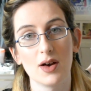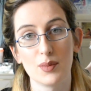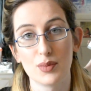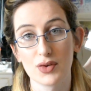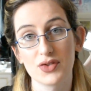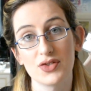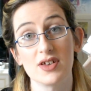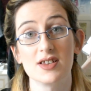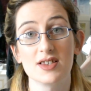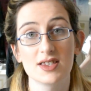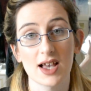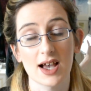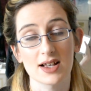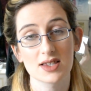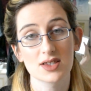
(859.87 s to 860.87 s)
brothers
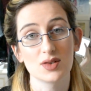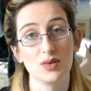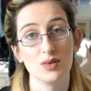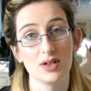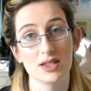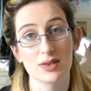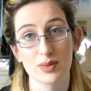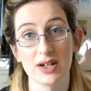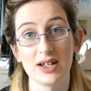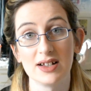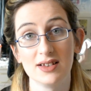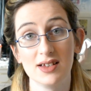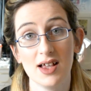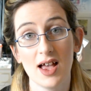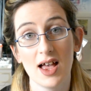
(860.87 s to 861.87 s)
at school as
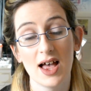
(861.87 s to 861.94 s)
well,